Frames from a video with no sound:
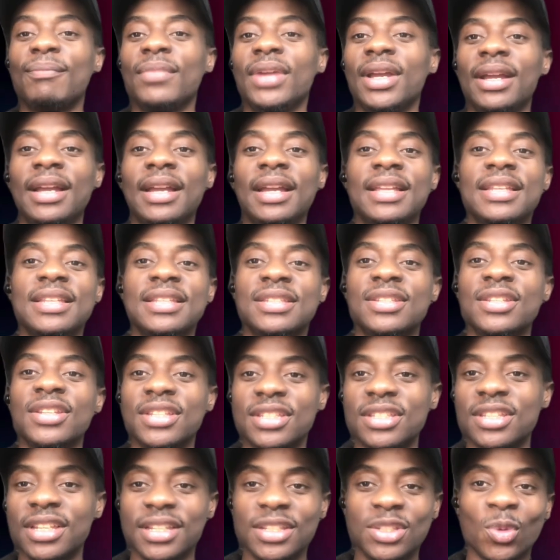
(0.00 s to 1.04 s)

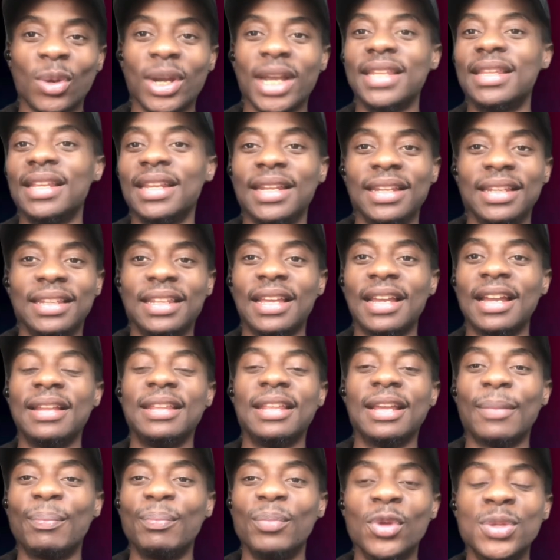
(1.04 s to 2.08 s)
is widening,
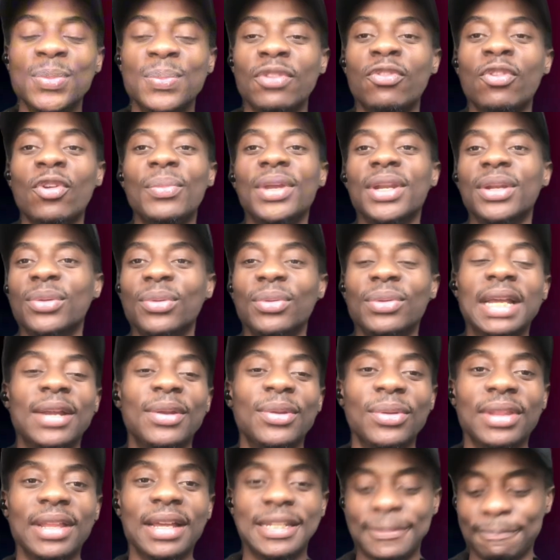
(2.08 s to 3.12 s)
they are not performing good
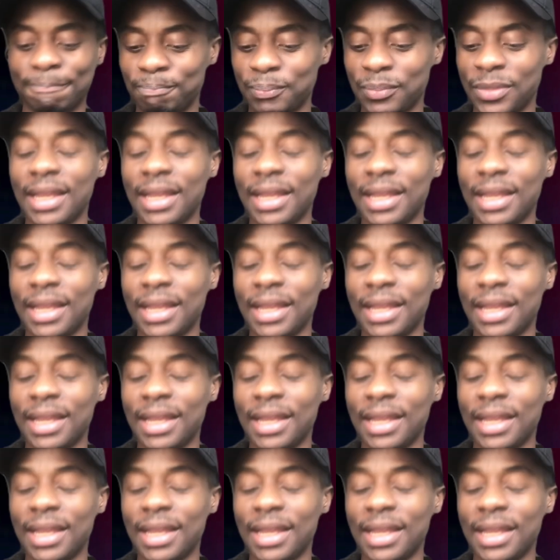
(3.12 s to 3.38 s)
and all that.